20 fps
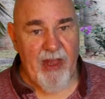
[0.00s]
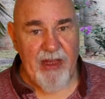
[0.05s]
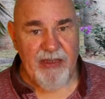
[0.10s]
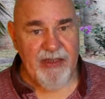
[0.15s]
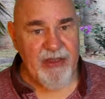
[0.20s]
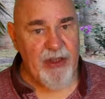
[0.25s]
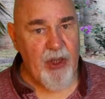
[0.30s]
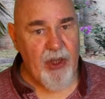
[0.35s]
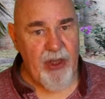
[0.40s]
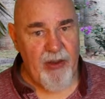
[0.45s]

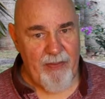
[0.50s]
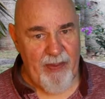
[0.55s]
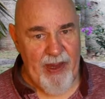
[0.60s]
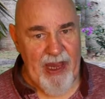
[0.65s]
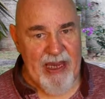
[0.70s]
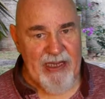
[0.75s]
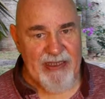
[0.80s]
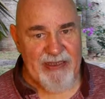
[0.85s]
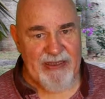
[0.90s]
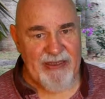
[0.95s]
It's not the
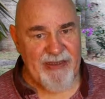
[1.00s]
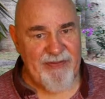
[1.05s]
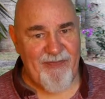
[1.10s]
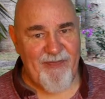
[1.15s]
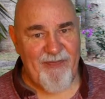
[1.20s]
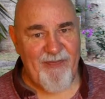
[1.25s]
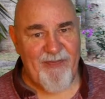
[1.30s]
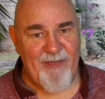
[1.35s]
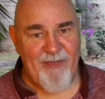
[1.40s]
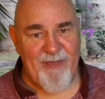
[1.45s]
best
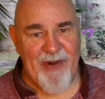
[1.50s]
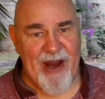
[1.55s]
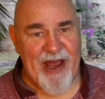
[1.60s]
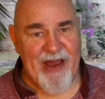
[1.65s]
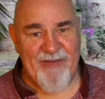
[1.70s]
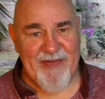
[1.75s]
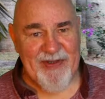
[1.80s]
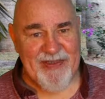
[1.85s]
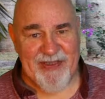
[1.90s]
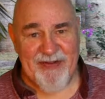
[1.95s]

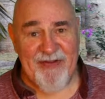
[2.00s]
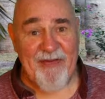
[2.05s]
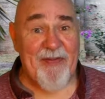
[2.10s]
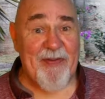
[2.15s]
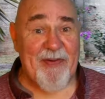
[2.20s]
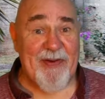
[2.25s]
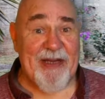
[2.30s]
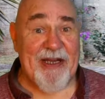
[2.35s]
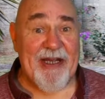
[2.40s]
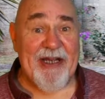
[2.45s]
breakfast I've
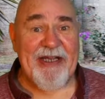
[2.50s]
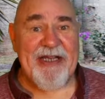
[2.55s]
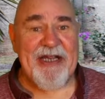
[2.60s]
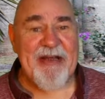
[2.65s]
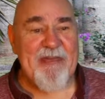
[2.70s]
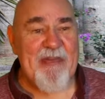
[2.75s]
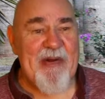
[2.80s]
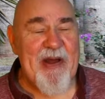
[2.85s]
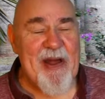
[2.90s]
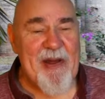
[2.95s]
ever had,
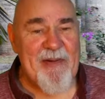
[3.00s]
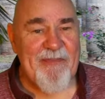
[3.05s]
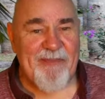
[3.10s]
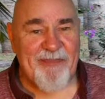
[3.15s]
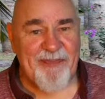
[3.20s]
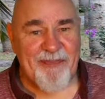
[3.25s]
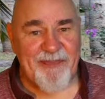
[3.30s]
but